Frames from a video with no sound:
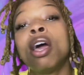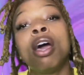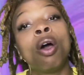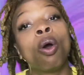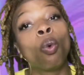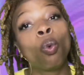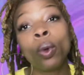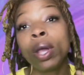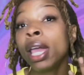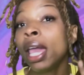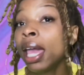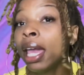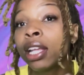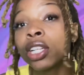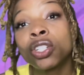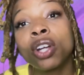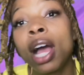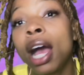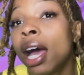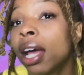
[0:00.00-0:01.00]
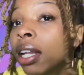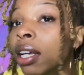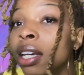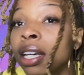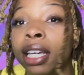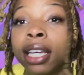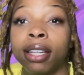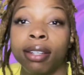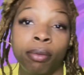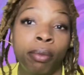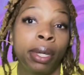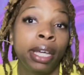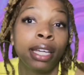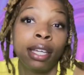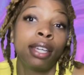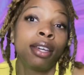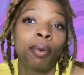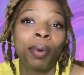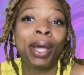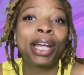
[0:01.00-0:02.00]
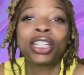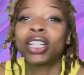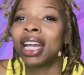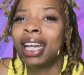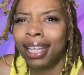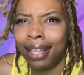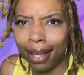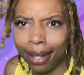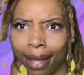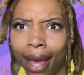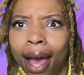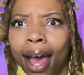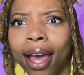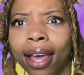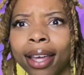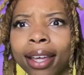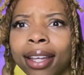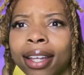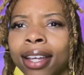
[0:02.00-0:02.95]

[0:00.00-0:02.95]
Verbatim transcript: We ain't trying to get, we ain't trying to get caught.